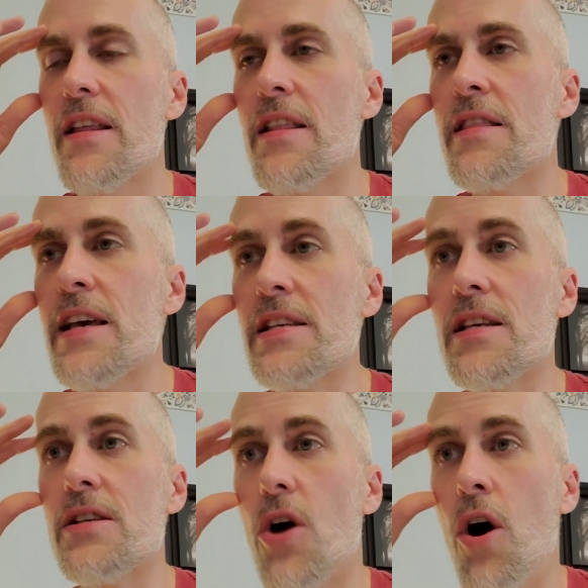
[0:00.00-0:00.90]
this
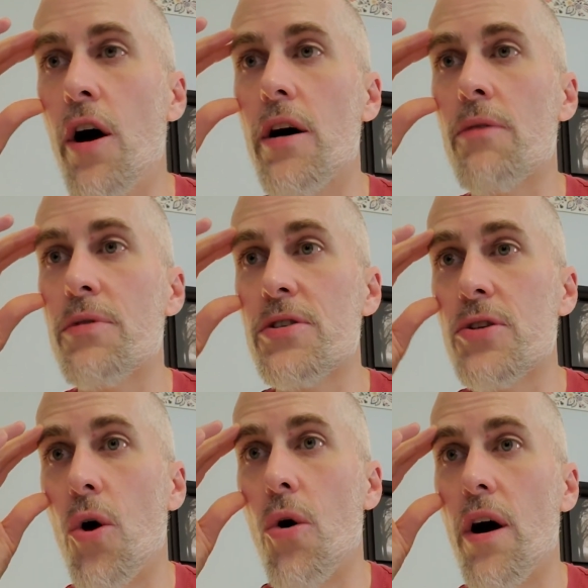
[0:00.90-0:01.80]
is all a
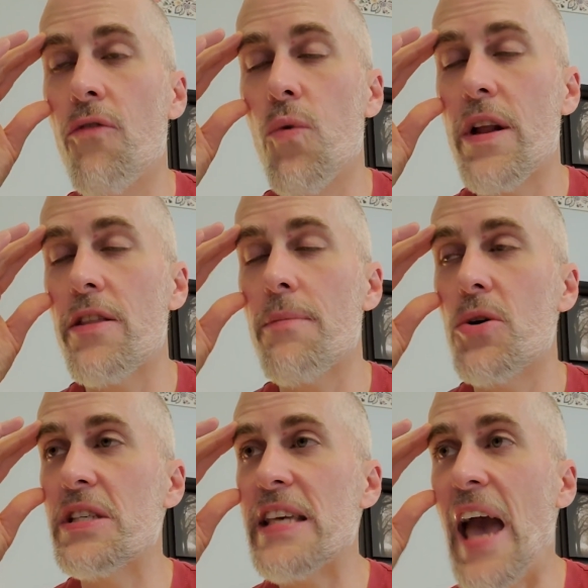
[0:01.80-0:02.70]
result of one of the
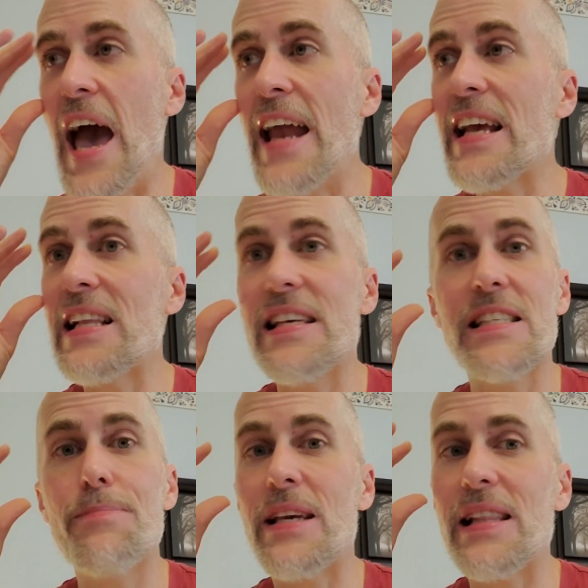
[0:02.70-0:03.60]
most
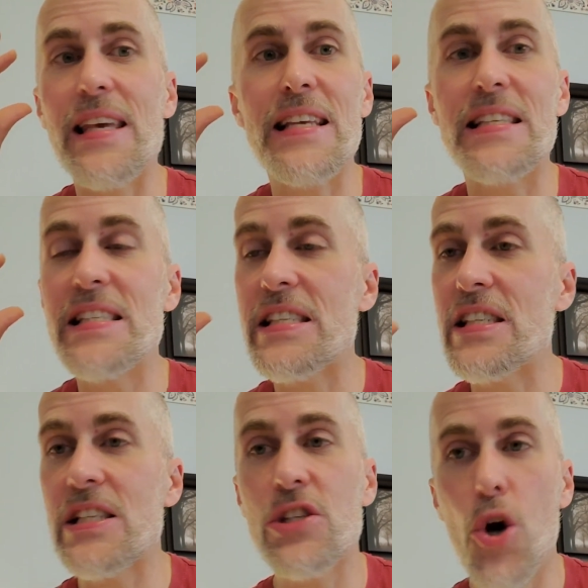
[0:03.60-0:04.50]
cataclysmically
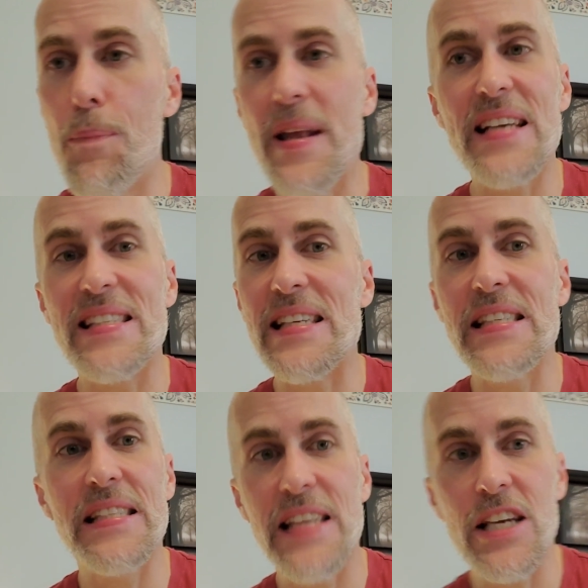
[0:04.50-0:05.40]
stupidest
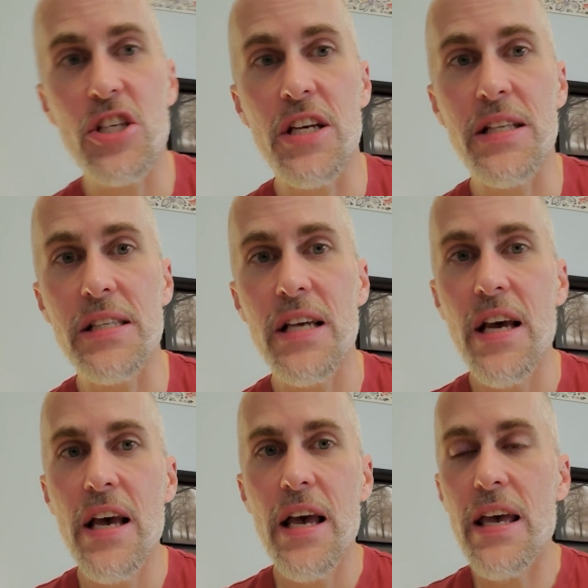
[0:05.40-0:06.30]
decisions
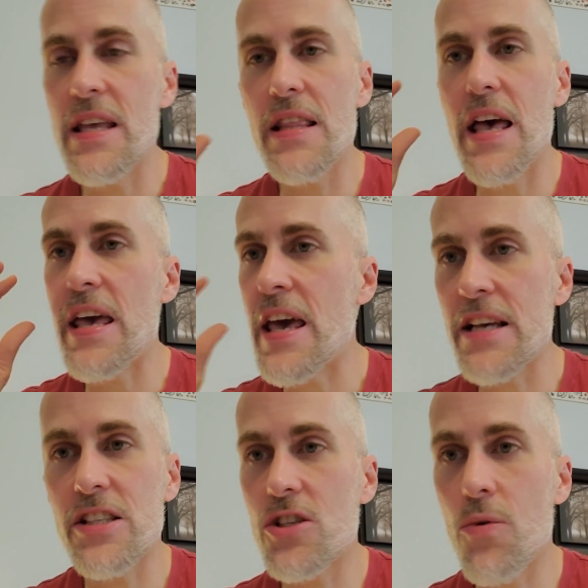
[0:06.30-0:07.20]
in the
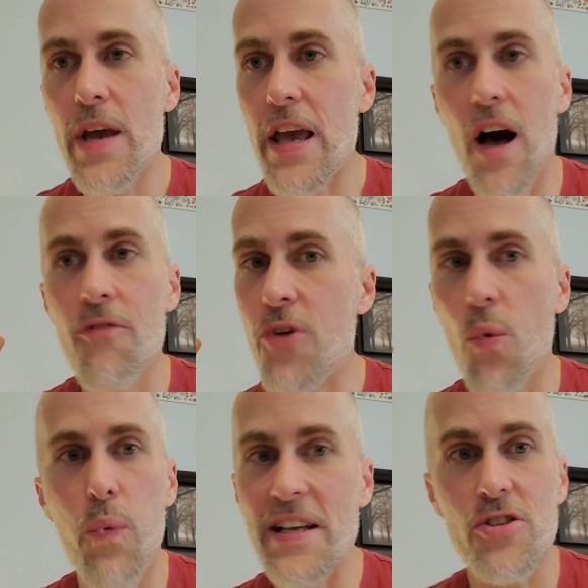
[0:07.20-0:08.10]
history of the
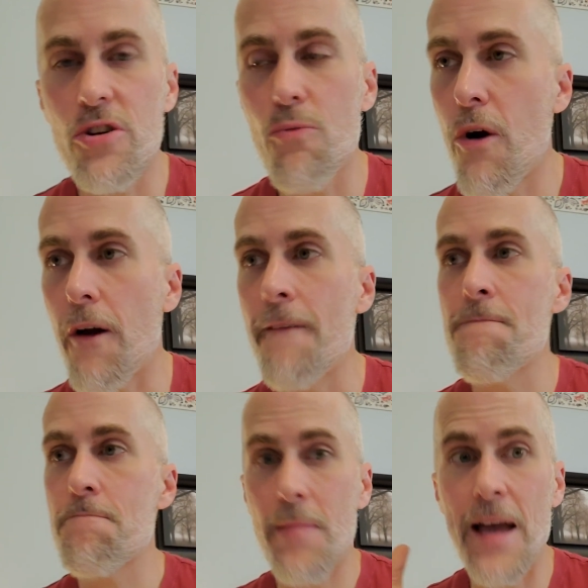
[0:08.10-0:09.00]
Western world.
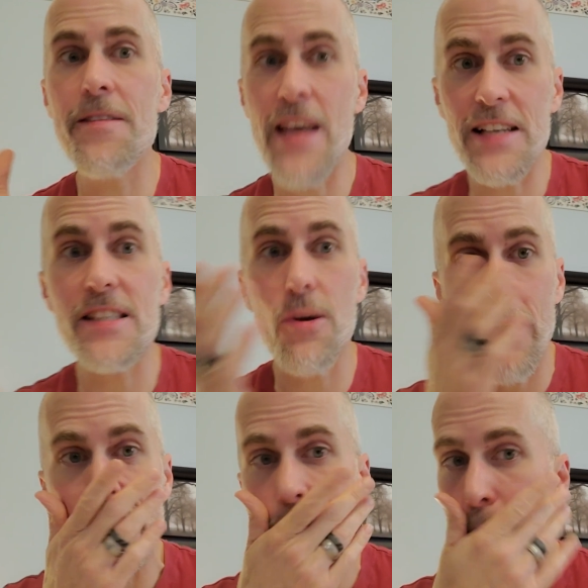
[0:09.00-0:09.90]
And yes, the
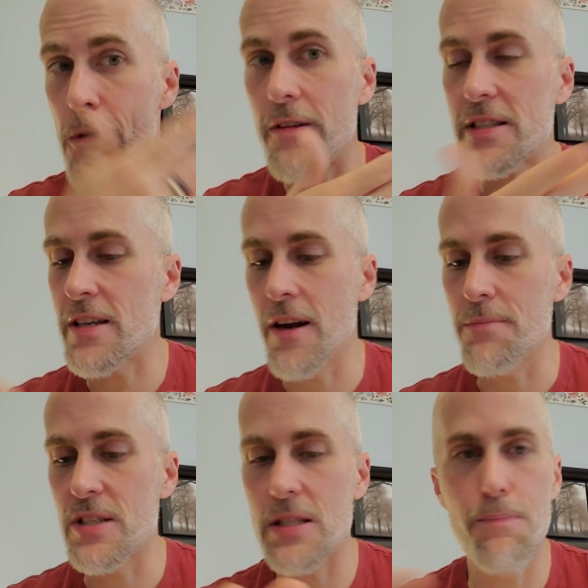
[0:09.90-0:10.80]
Western world, sorry,
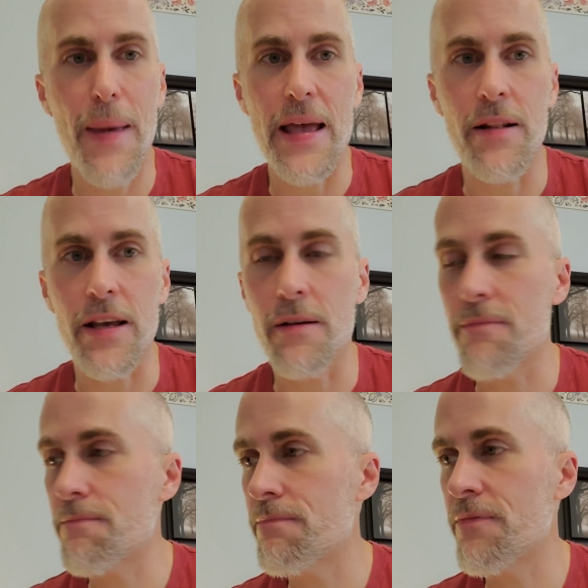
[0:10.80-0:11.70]
I'm spitting like a
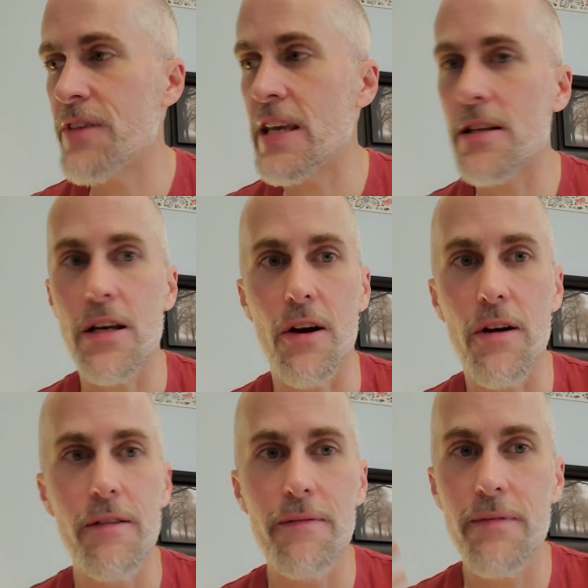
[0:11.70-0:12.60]
fiend
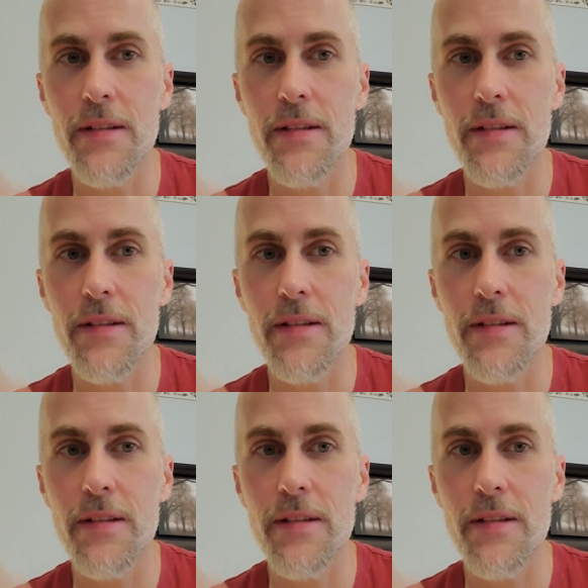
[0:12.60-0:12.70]
here.